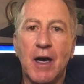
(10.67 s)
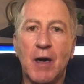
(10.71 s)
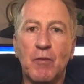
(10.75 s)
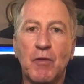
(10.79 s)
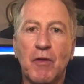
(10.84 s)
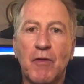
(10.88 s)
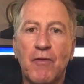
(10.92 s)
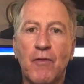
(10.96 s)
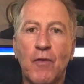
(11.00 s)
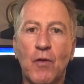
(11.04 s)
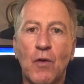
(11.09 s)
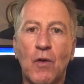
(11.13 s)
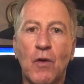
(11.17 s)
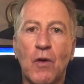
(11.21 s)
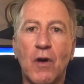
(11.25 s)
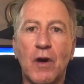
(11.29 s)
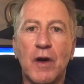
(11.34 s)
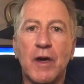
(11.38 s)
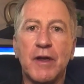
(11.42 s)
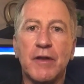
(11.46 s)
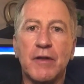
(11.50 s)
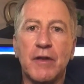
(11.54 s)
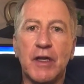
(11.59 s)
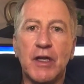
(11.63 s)

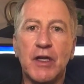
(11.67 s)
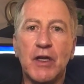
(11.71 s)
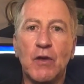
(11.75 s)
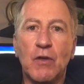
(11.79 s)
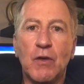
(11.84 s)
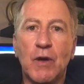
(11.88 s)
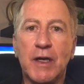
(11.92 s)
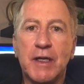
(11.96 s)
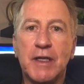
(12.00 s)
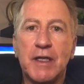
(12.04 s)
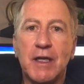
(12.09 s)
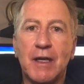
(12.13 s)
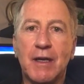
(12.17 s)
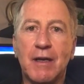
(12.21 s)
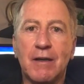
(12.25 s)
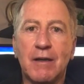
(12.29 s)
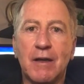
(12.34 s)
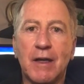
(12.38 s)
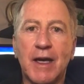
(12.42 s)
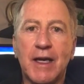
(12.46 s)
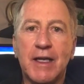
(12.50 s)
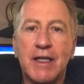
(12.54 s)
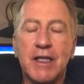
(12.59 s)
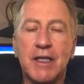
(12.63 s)
before the U.S.
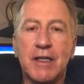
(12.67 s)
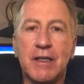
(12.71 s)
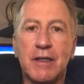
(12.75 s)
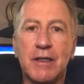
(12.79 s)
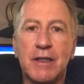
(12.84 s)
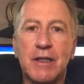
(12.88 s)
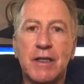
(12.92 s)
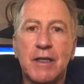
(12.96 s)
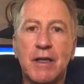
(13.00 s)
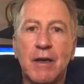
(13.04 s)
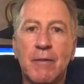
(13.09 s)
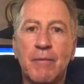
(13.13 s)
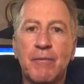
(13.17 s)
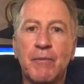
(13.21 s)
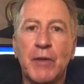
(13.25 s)
elections.